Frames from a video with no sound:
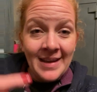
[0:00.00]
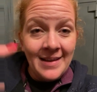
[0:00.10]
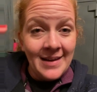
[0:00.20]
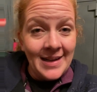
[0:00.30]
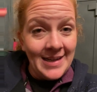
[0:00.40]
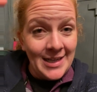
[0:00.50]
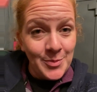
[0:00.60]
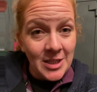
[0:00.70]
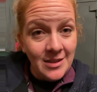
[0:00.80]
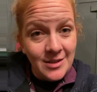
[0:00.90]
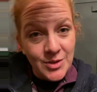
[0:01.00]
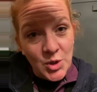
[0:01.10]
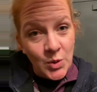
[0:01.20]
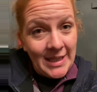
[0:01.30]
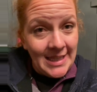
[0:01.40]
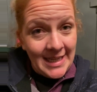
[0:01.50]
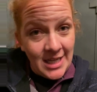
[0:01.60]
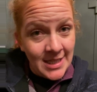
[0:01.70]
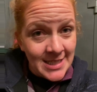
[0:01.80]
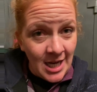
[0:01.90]
And I need to put a little doily
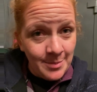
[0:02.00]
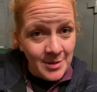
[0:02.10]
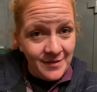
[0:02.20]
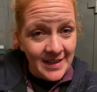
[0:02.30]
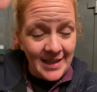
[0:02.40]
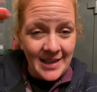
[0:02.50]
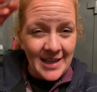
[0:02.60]
on top of it,